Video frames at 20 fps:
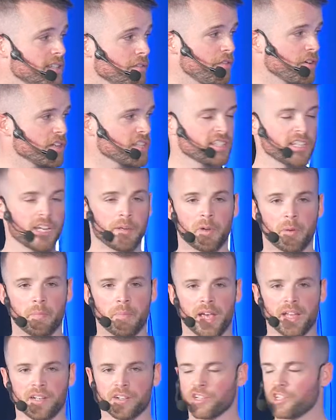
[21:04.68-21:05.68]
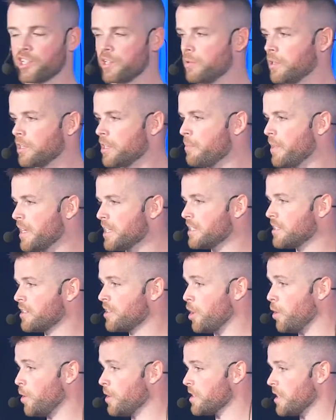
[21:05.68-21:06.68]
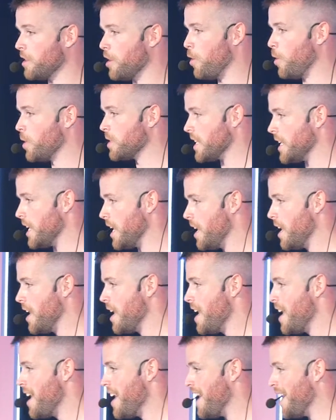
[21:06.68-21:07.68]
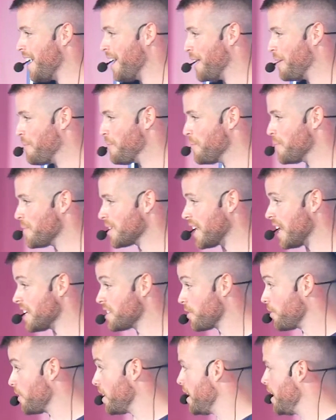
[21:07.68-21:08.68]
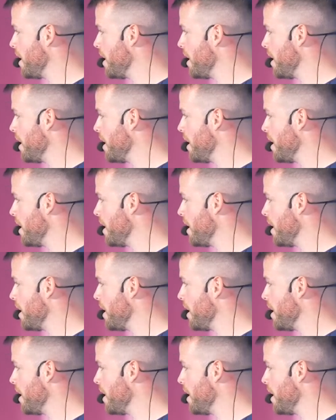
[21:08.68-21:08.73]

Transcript: the first time I met her. She won the best golden oldie category